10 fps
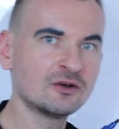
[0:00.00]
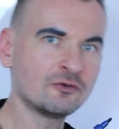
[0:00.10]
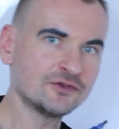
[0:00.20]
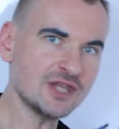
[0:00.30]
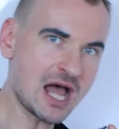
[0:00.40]

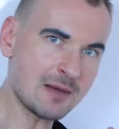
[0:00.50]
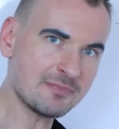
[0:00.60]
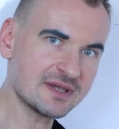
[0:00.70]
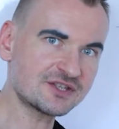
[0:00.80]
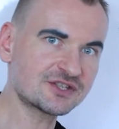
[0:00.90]
of
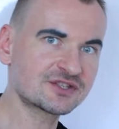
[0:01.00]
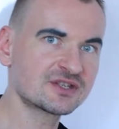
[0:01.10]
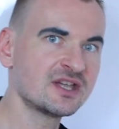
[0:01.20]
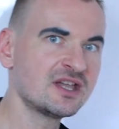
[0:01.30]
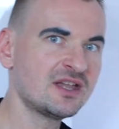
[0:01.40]

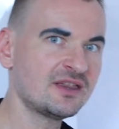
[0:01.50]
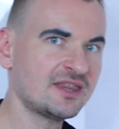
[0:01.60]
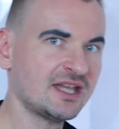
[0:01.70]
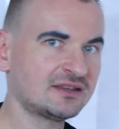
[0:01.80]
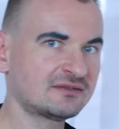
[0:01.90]
numbers
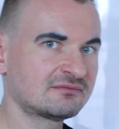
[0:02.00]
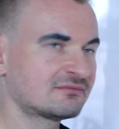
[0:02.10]
that